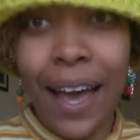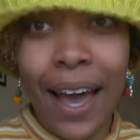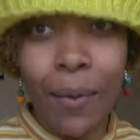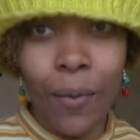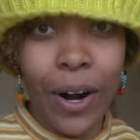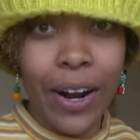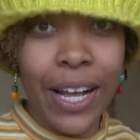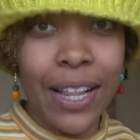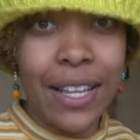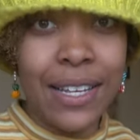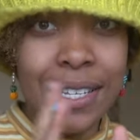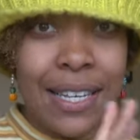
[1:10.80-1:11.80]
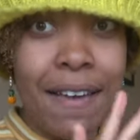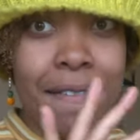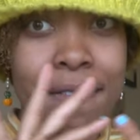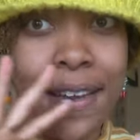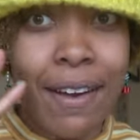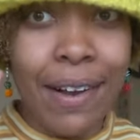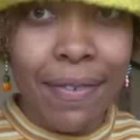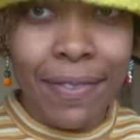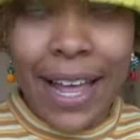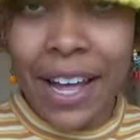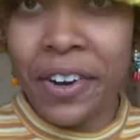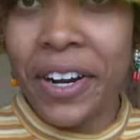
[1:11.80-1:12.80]
I'm wearing this very
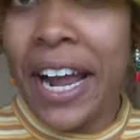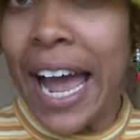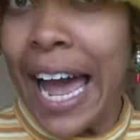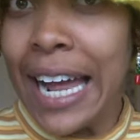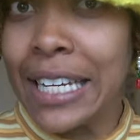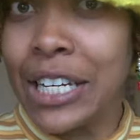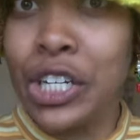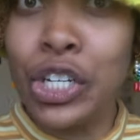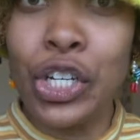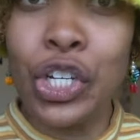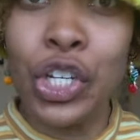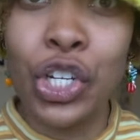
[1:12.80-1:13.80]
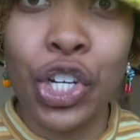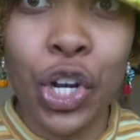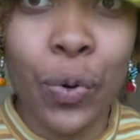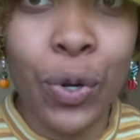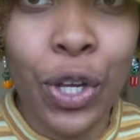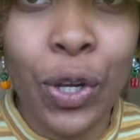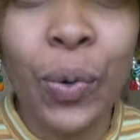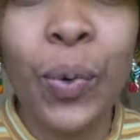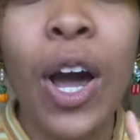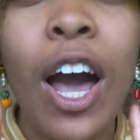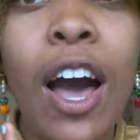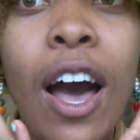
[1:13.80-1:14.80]
flattering hat to show
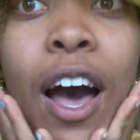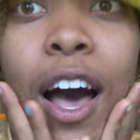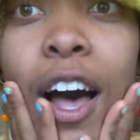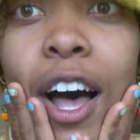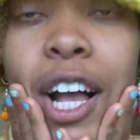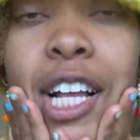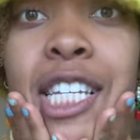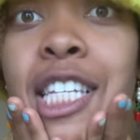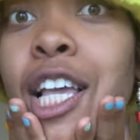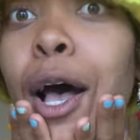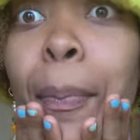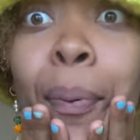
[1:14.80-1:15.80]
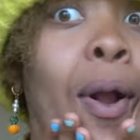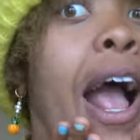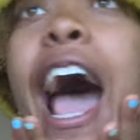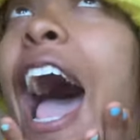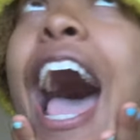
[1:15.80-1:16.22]
you a surprise.